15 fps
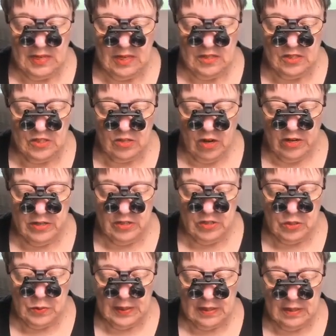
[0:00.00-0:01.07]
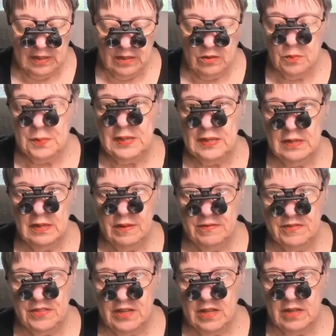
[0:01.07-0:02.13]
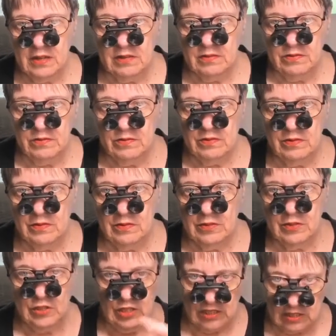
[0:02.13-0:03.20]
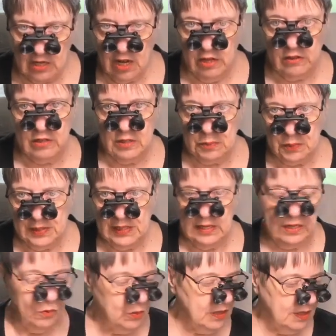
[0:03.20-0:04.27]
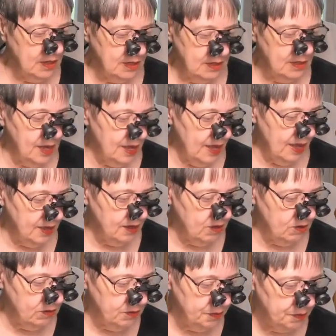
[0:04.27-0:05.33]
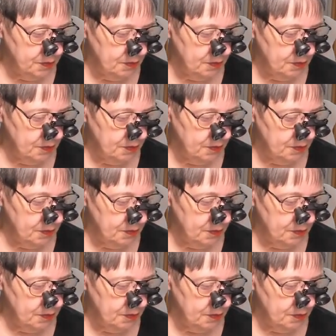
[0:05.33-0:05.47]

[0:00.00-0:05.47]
started doing a little bit of the just color completing within a diagonal.